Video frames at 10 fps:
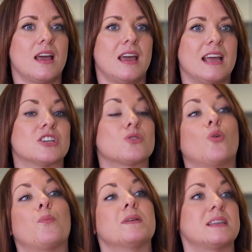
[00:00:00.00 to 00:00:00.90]
It just
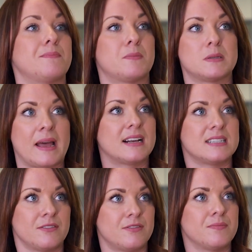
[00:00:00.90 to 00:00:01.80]
opens up your
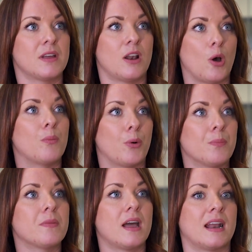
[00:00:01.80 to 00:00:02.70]
perspective a lot
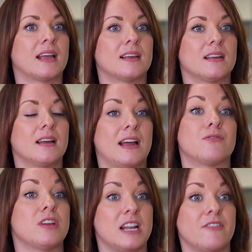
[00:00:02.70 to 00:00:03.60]
more. And I
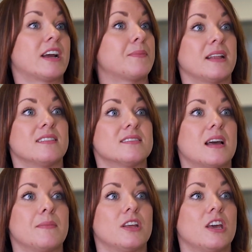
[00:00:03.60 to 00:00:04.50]
really recommend
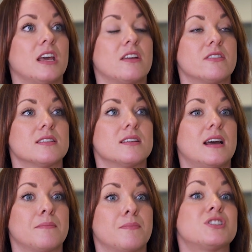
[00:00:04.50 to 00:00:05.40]
coming here
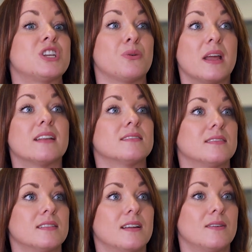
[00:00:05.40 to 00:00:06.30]
and pursuing
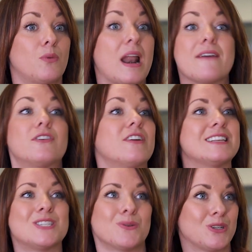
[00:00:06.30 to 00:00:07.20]
whatever it
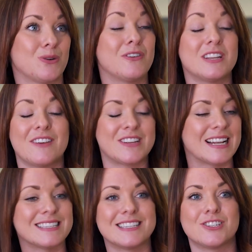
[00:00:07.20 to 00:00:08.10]
is you want to do. If
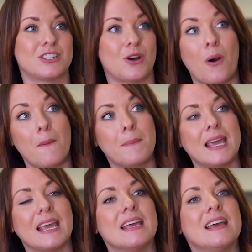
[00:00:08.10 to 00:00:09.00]
dance is just a
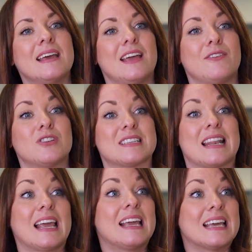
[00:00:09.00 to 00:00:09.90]
hobby, if you just
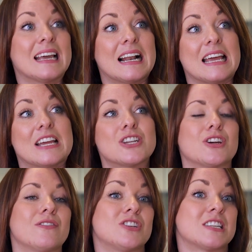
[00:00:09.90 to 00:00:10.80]
like English,
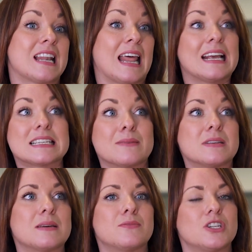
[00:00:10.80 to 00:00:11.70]
or if you just like some
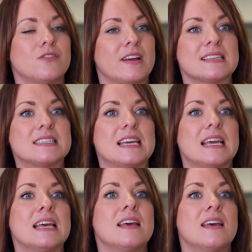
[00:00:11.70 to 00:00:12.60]
of the subjects you
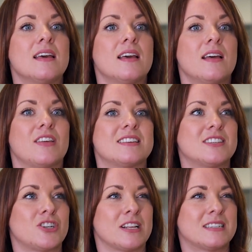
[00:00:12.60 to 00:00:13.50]
fancy, this is
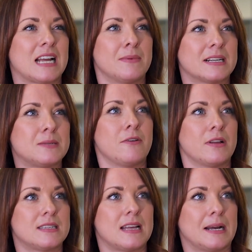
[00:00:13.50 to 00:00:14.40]
a chance to come and
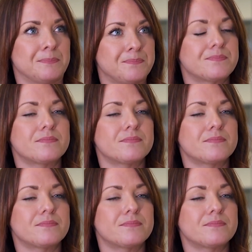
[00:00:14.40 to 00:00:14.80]
experience that